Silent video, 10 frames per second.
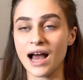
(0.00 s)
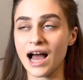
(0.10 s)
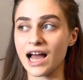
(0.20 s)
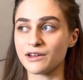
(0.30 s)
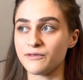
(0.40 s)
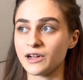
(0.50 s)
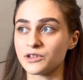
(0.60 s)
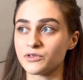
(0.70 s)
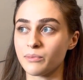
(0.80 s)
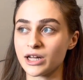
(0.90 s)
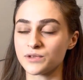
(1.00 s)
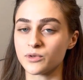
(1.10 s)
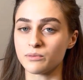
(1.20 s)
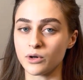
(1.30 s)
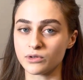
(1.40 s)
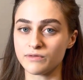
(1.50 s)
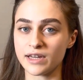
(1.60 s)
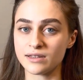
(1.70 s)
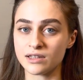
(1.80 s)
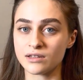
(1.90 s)
I felt much more
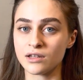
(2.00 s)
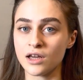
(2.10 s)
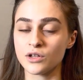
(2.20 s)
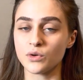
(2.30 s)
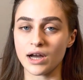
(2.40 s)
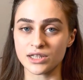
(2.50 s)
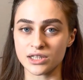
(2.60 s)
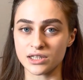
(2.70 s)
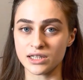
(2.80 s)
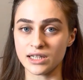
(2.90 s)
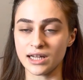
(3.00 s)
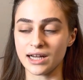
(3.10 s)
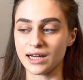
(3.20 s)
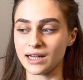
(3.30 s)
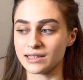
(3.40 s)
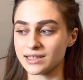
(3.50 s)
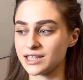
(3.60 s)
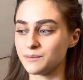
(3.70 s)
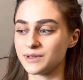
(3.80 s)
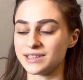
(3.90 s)
motivated to actually uh,
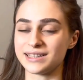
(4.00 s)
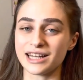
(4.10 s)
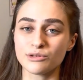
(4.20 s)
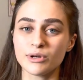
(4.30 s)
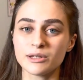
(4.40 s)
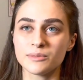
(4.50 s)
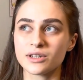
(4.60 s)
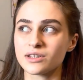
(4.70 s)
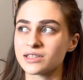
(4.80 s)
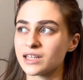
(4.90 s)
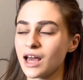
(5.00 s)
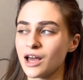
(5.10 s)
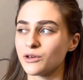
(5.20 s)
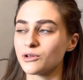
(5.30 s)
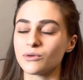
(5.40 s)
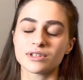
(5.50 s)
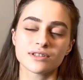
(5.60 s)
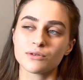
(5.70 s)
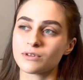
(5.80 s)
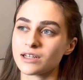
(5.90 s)
keep it that way because you know it's
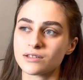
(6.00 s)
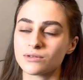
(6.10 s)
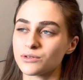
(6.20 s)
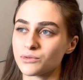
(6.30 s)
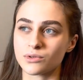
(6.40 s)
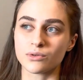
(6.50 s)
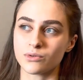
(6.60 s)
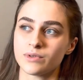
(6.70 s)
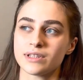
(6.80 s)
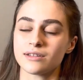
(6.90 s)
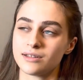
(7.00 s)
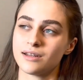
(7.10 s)
so nice, you don't want to ruin it.